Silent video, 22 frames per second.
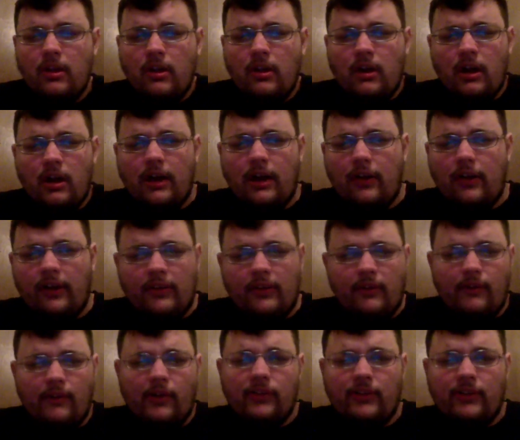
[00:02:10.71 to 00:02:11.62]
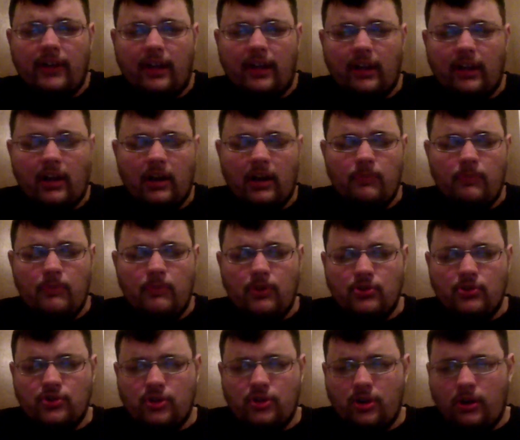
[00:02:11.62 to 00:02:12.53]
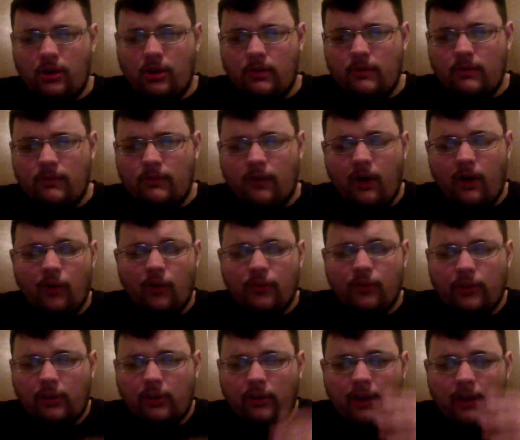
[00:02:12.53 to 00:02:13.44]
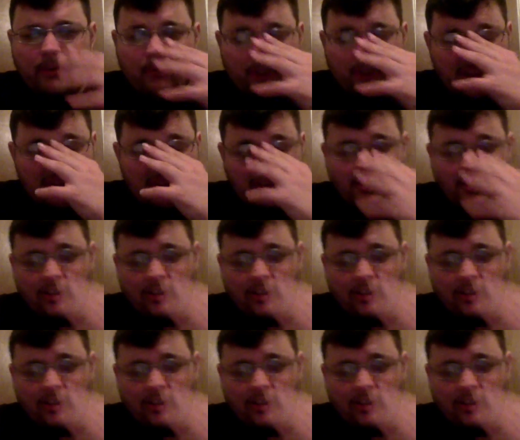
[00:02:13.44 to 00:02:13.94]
I like the Vault-Tec, kind of build your own vault type thing.